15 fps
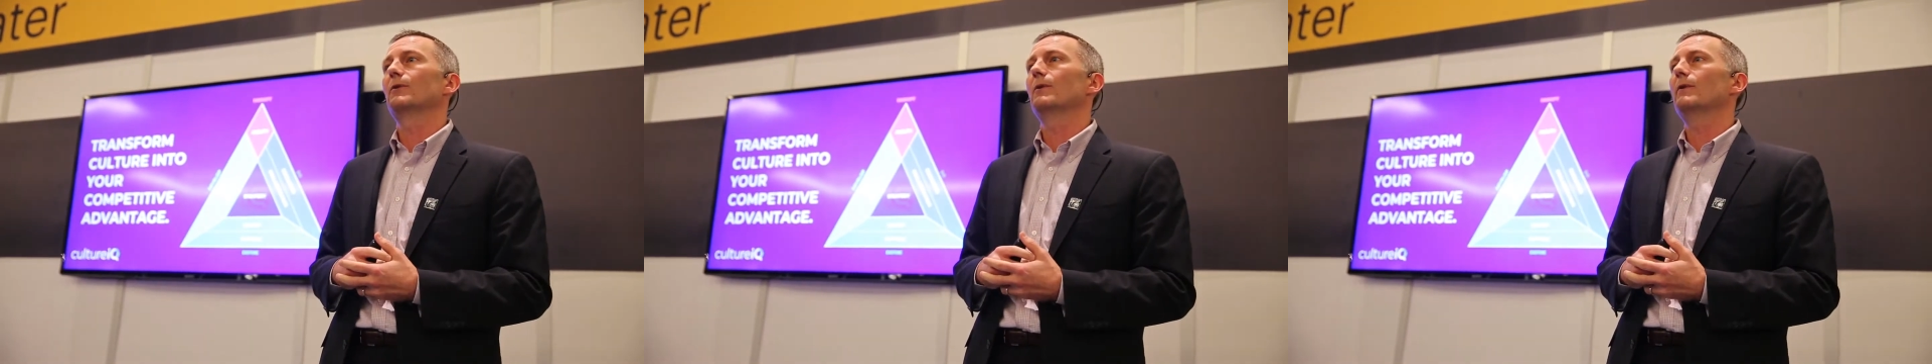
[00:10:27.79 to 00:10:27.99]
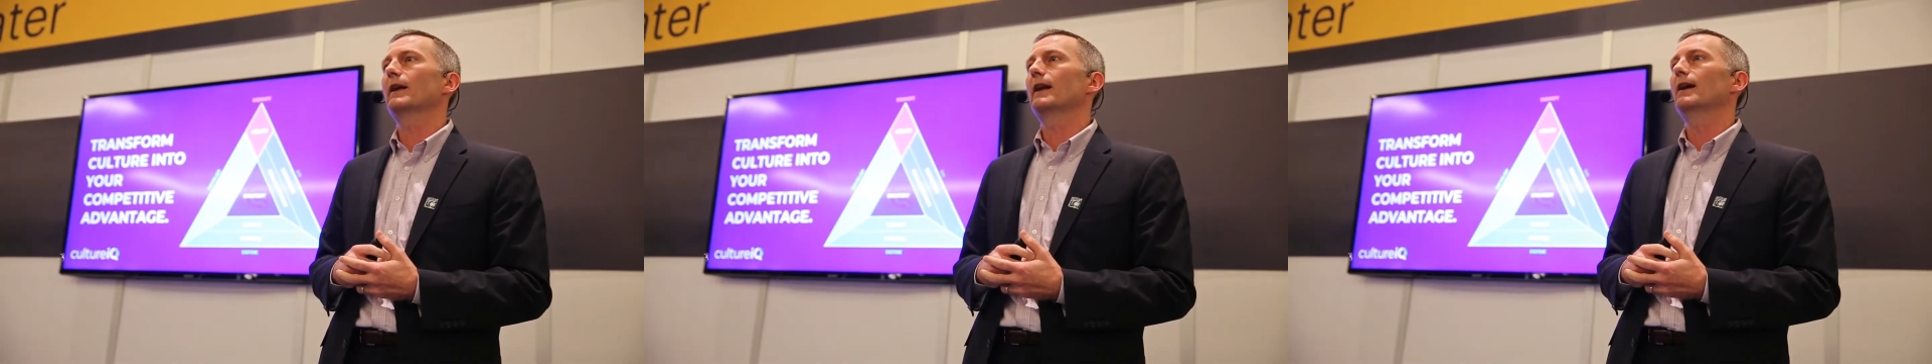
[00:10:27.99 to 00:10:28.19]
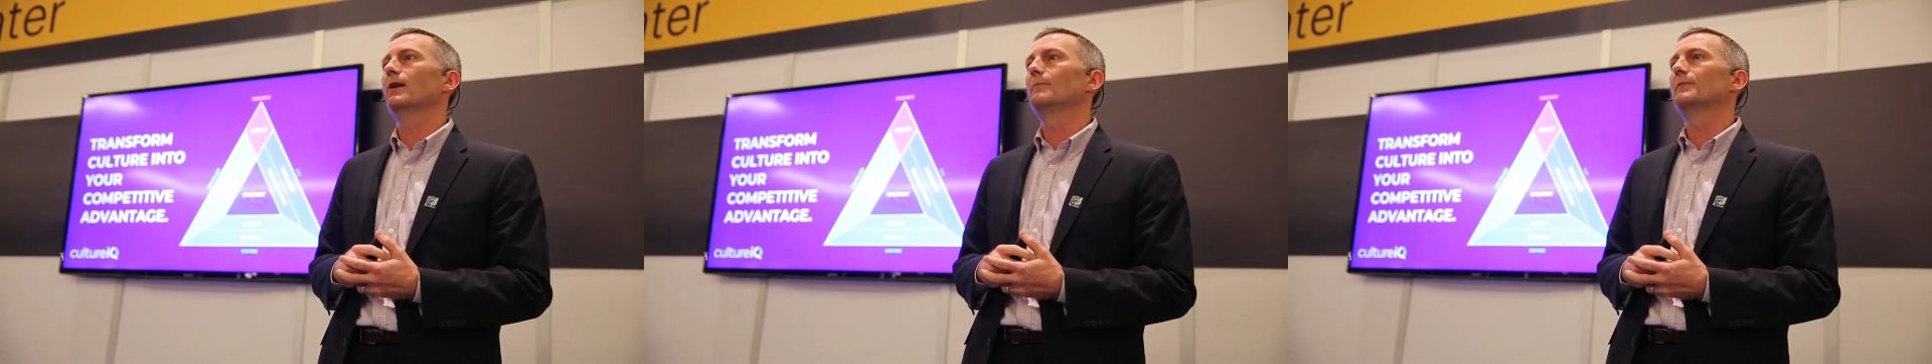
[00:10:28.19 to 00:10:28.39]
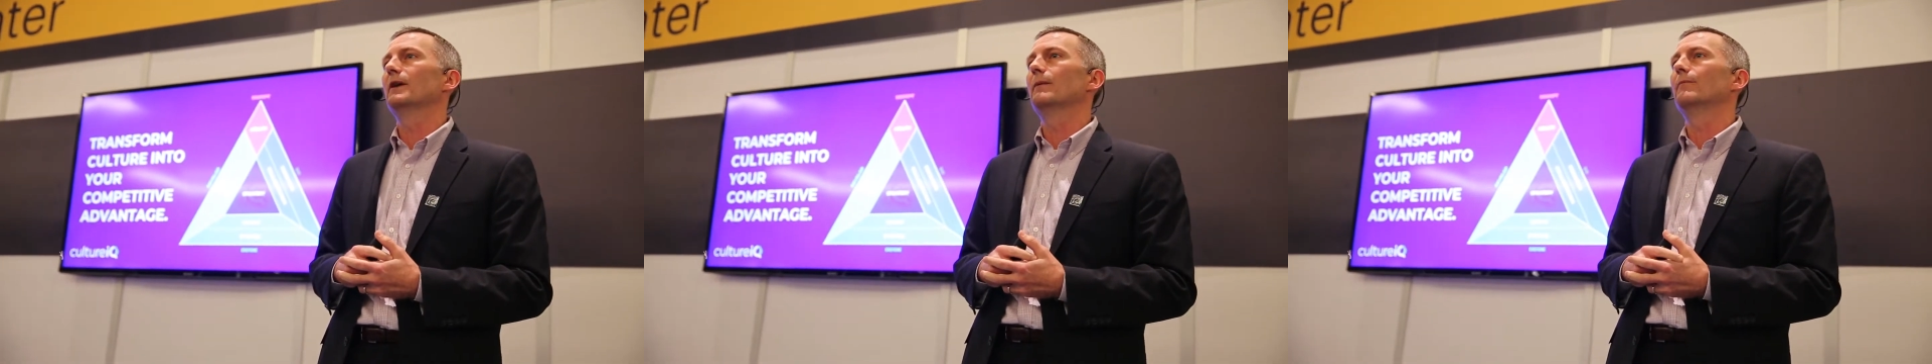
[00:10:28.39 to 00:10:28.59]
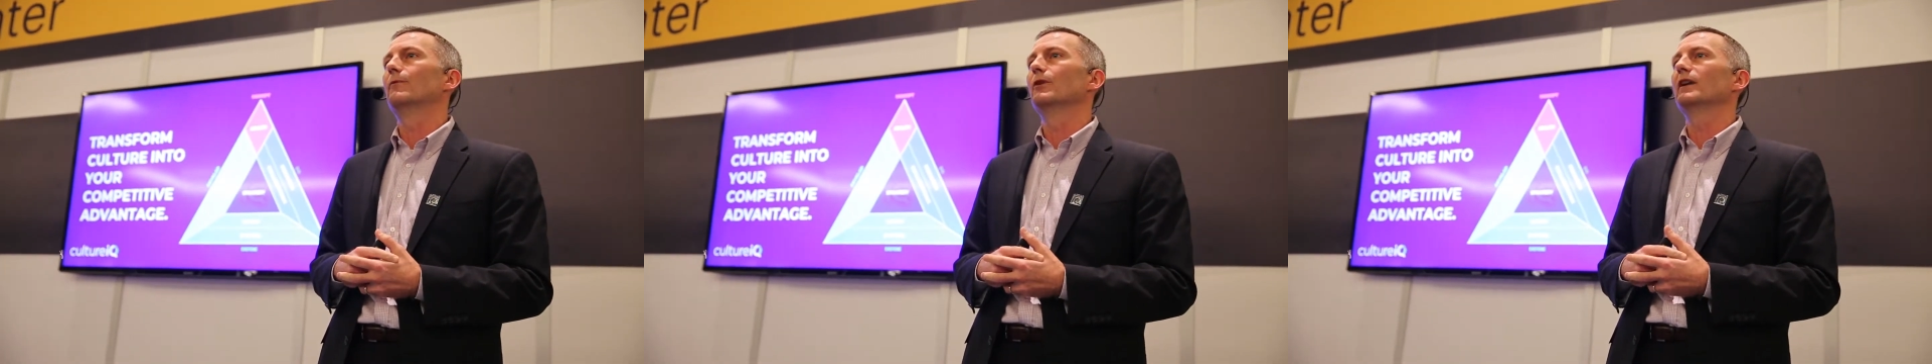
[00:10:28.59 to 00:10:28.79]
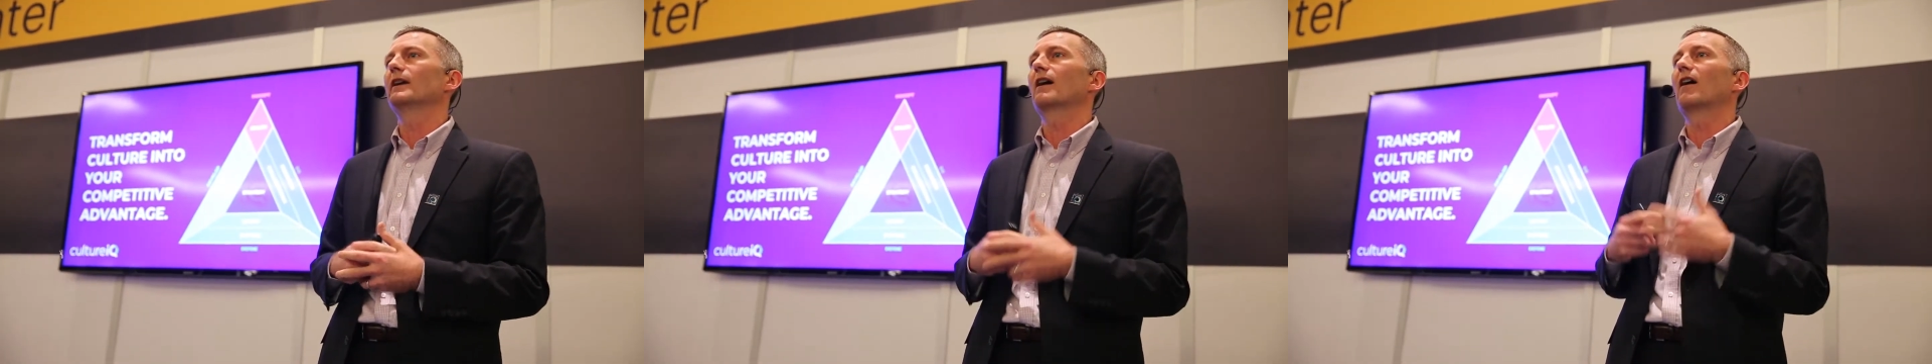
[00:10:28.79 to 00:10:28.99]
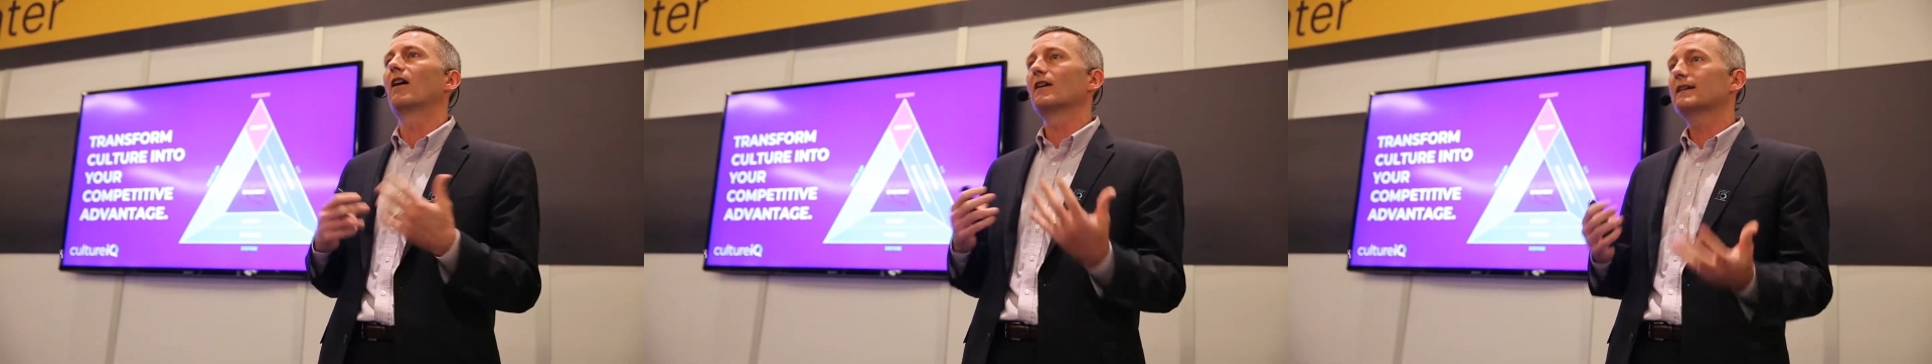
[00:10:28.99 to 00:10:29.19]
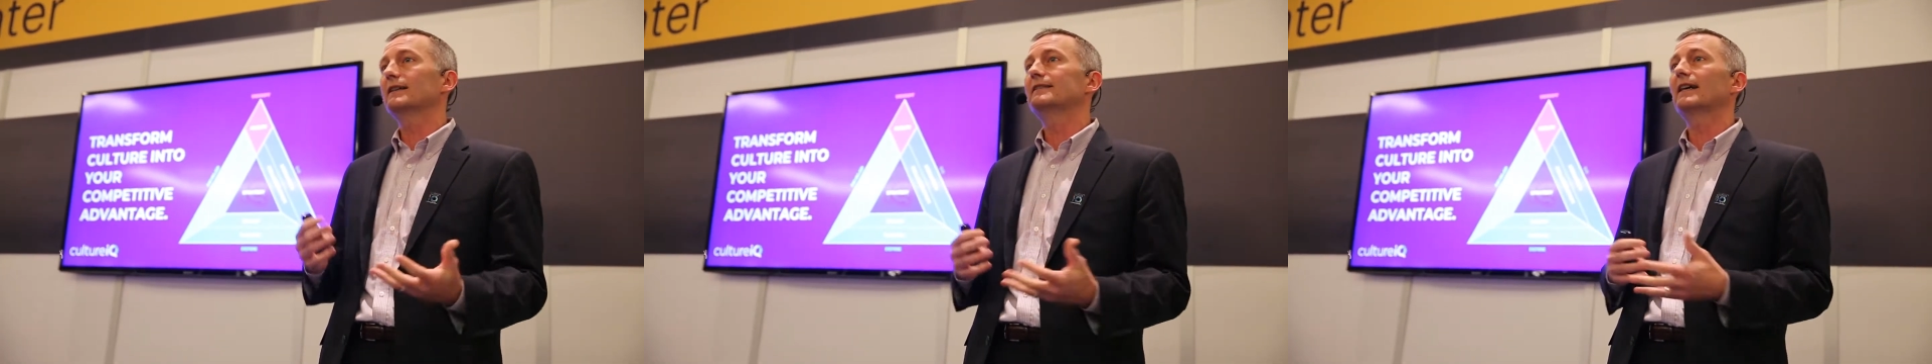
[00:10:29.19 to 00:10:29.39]
We want to help them really
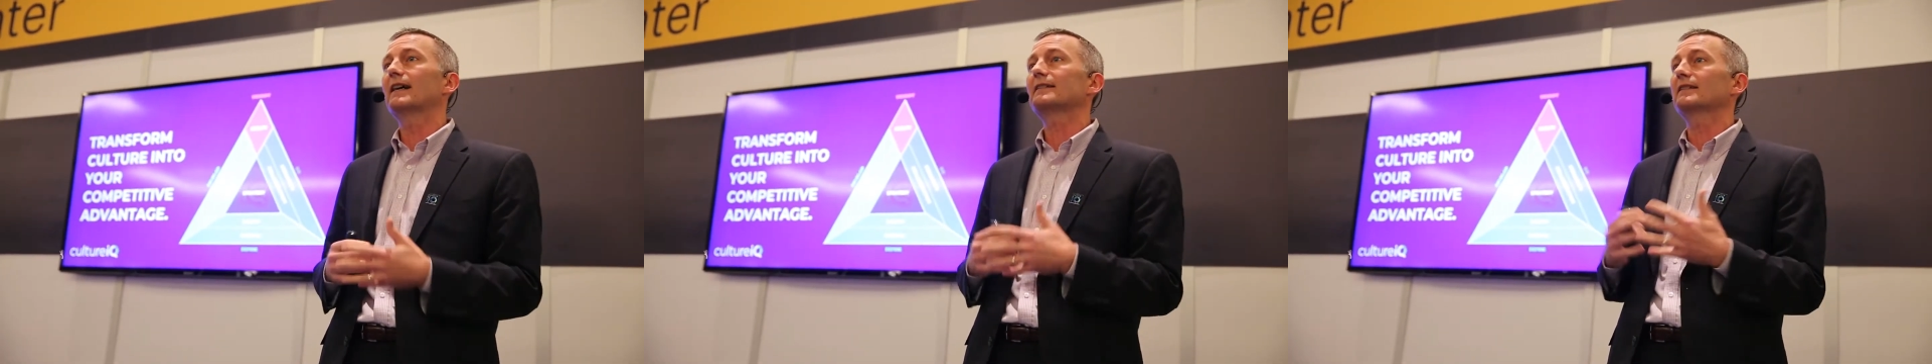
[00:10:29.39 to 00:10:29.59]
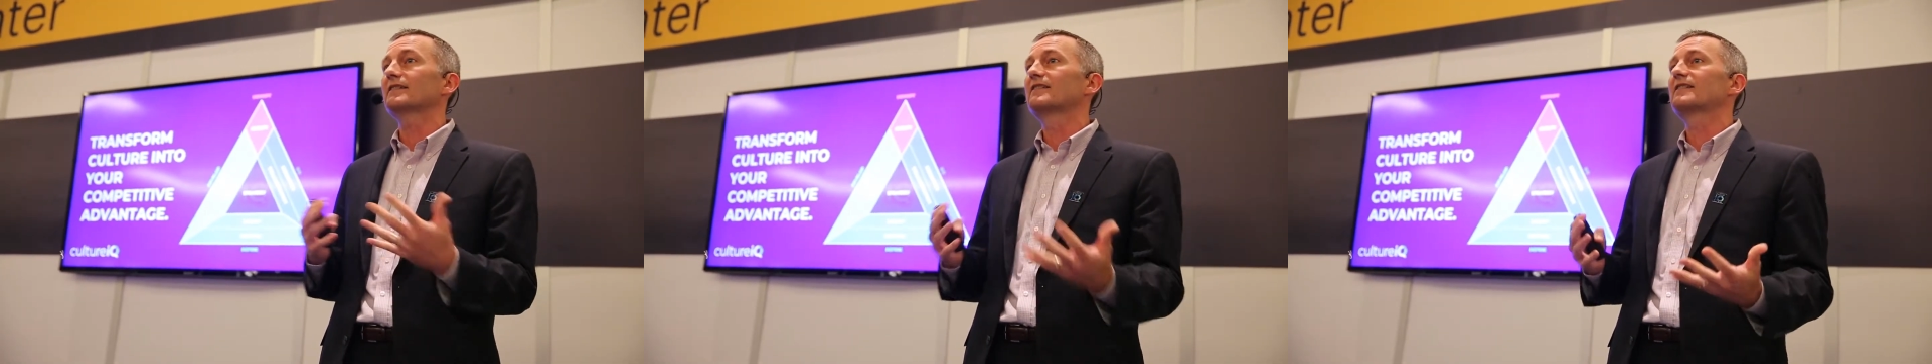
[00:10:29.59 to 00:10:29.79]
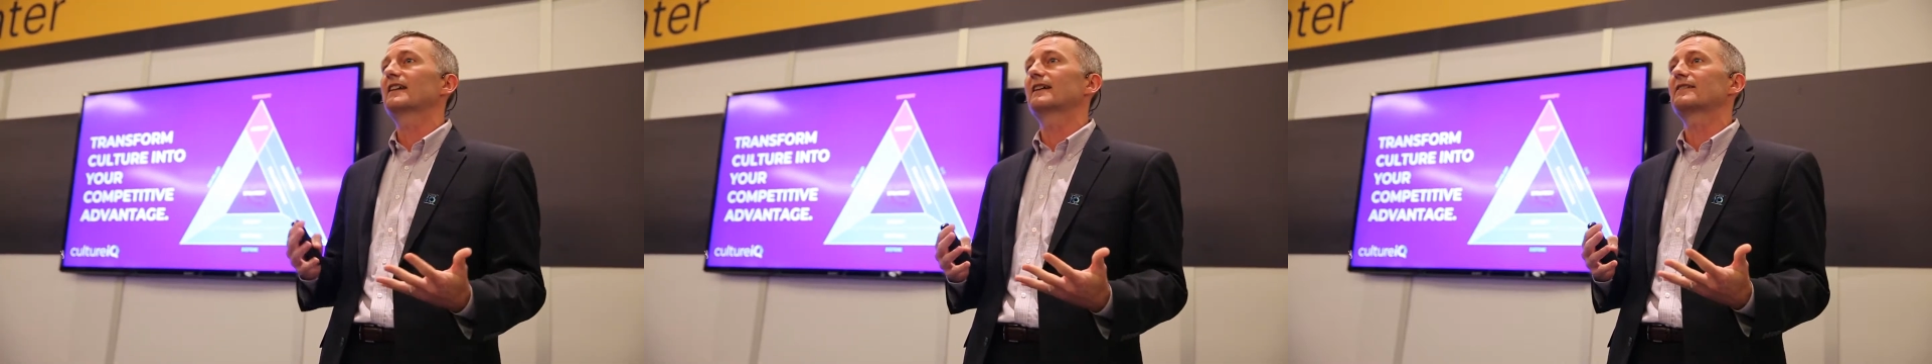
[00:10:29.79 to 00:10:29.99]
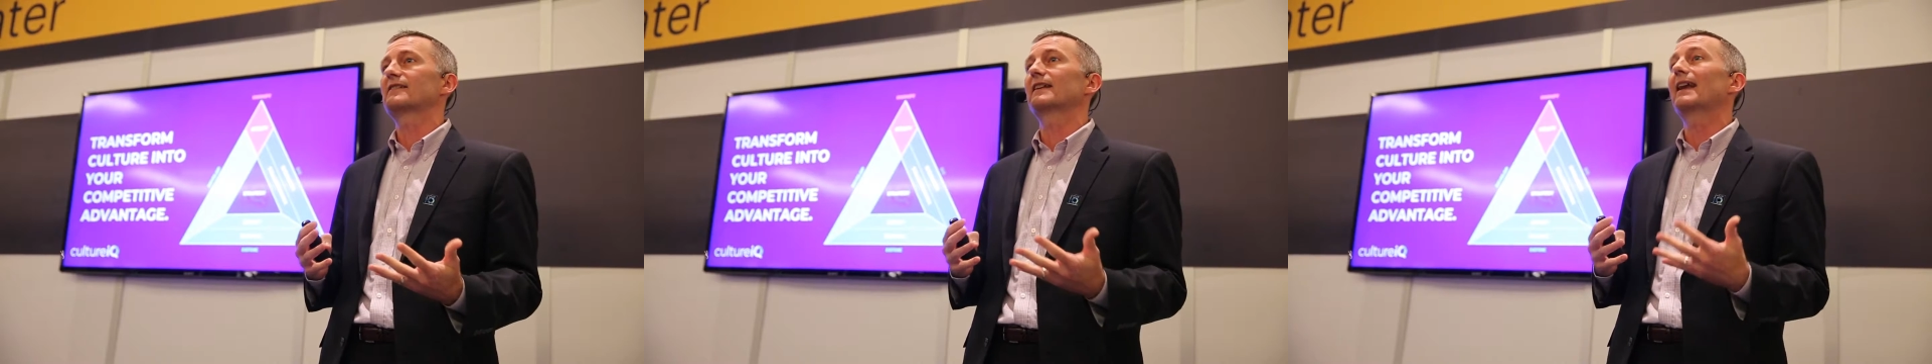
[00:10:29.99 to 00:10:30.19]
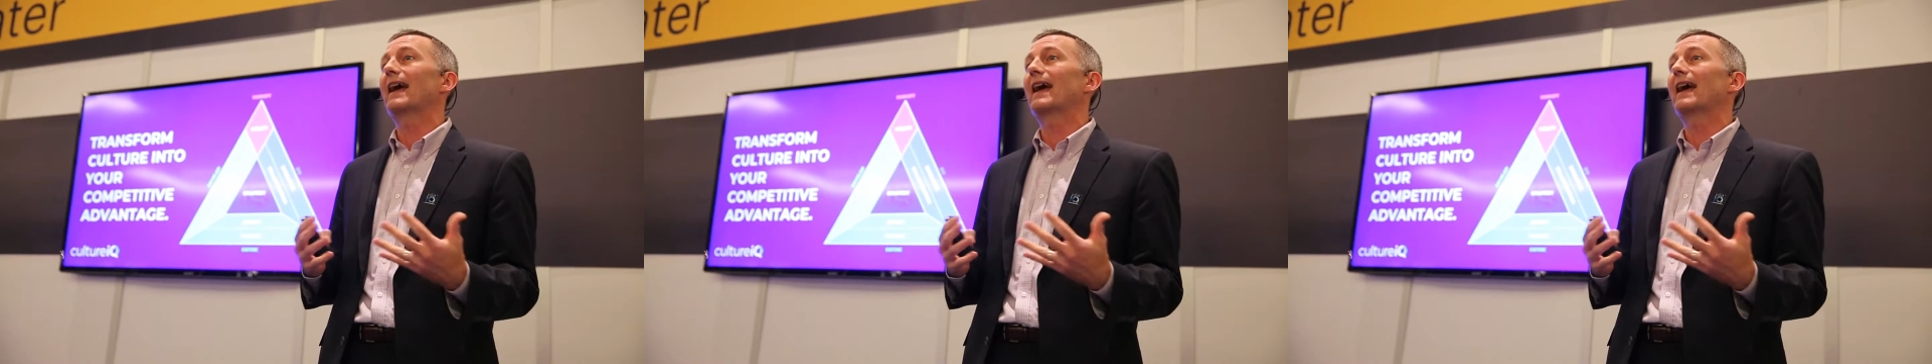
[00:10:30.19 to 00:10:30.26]
architect, assess,